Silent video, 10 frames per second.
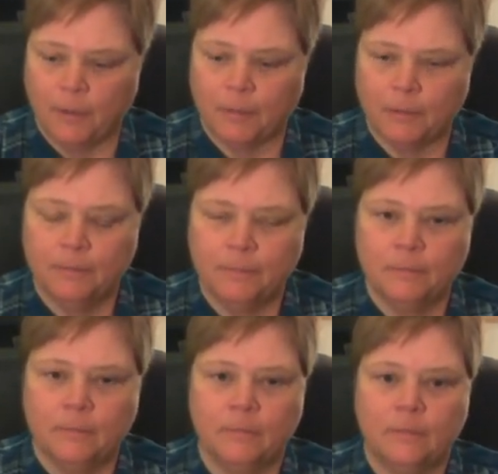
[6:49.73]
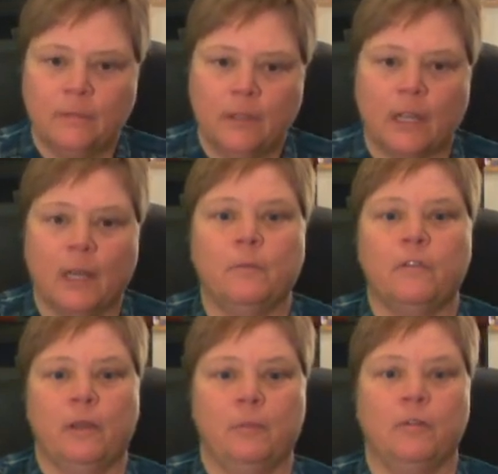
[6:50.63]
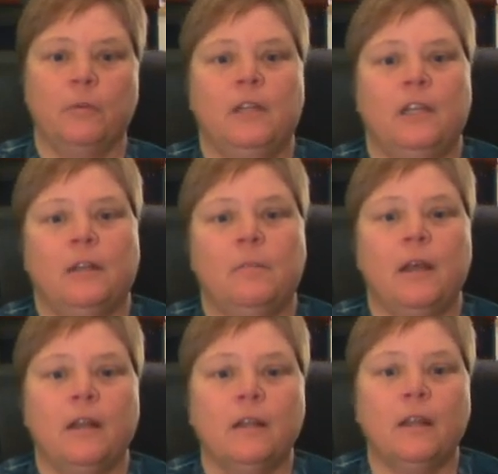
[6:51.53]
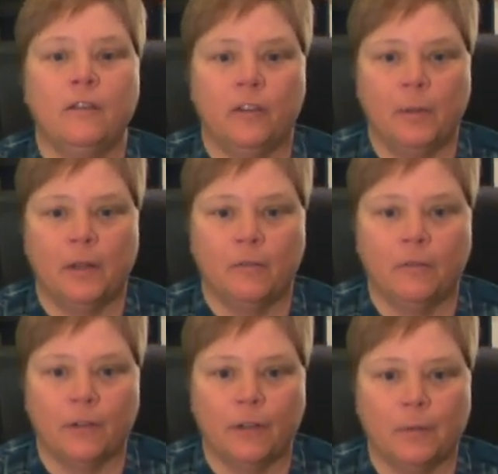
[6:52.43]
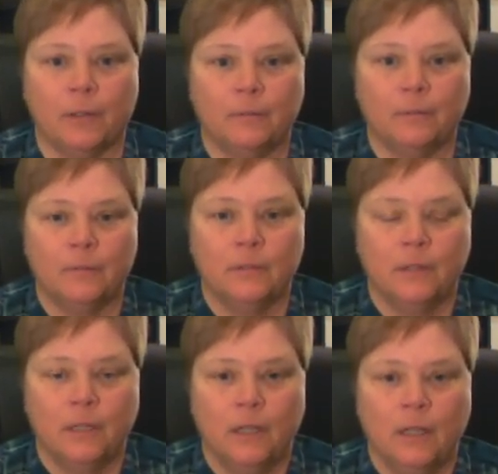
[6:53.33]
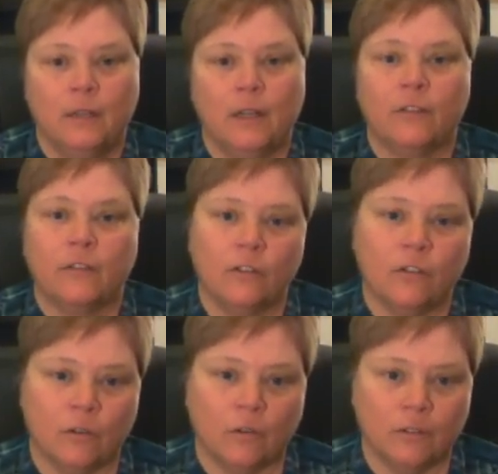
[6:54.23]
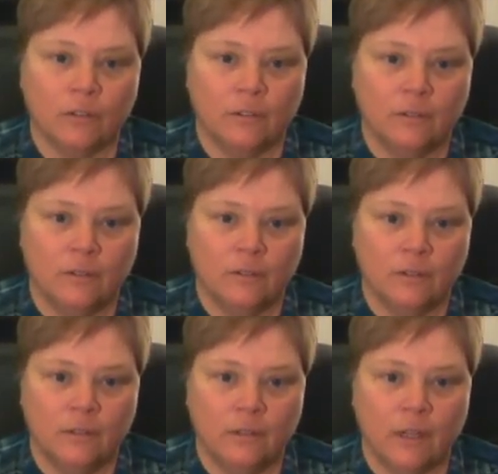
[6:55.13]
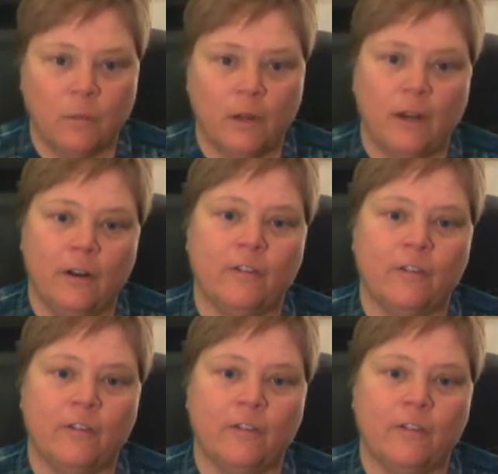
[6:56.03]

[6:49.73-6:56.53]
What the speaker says: a mediating variable that comes in between the independent and dependent variable that is controlled,